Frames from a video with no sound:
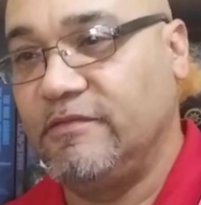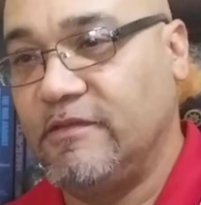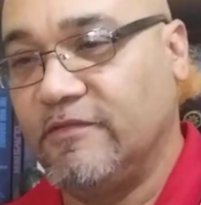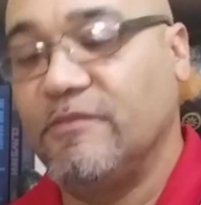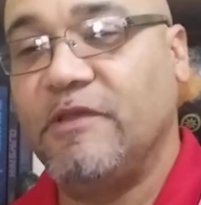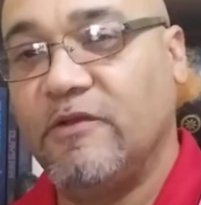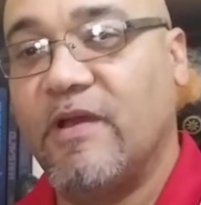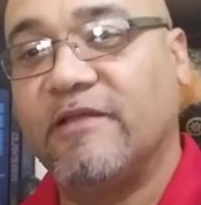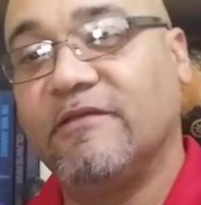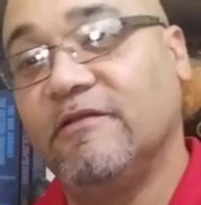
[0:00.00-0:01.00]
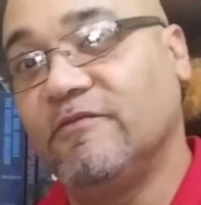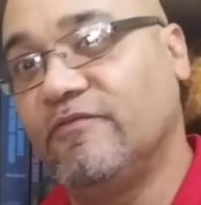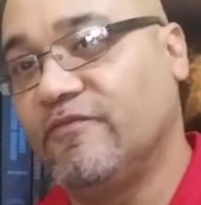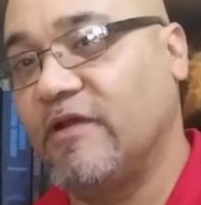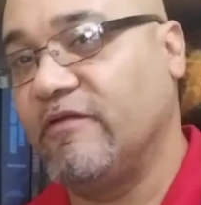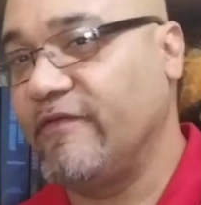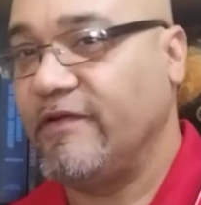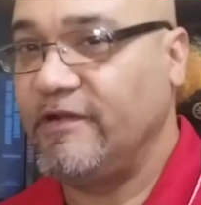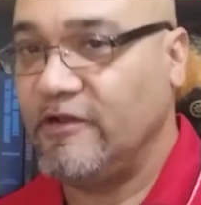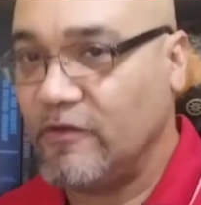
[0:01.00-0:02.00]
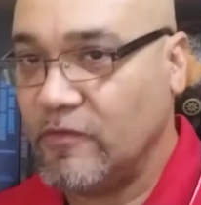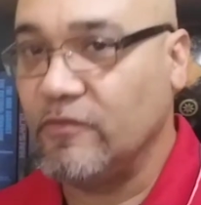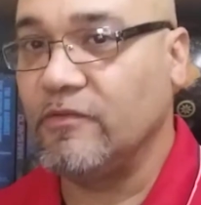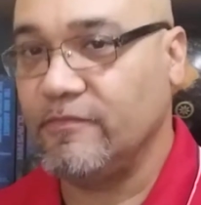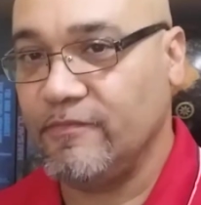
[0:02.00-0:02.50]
this amino acid is very, very low,